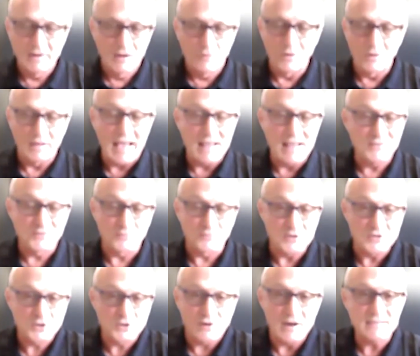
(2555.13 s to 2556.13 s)
Well,
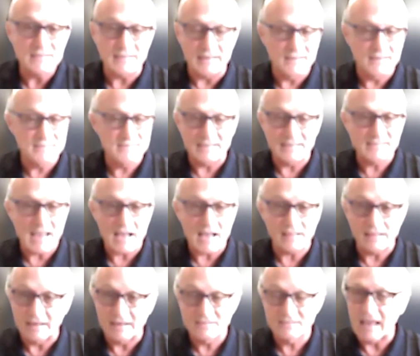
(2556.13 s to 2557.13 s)
it's crazy because
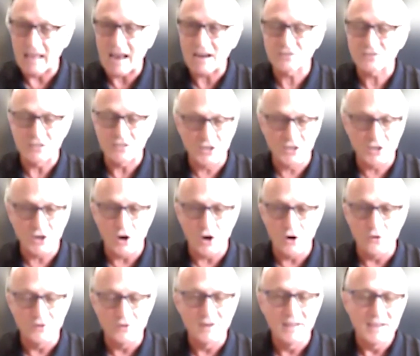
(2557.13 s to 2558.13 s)
actually
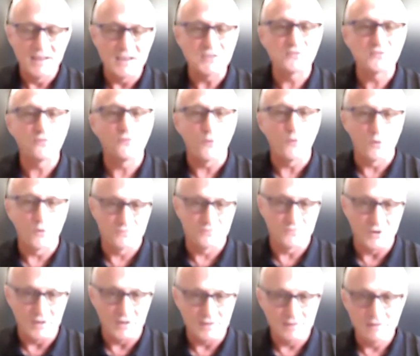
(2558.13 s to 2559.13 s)
code is 4
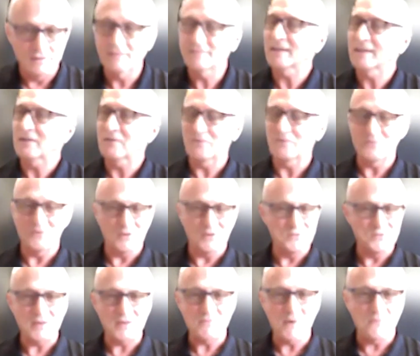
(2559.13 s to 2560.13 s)
foot. It's like, well,
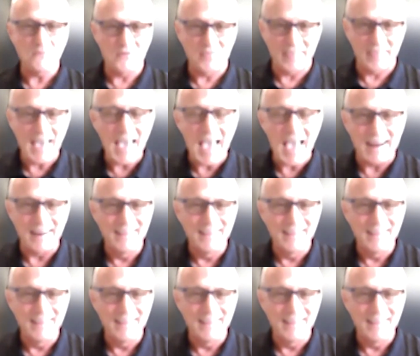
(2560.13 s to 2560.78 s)
who come up with that?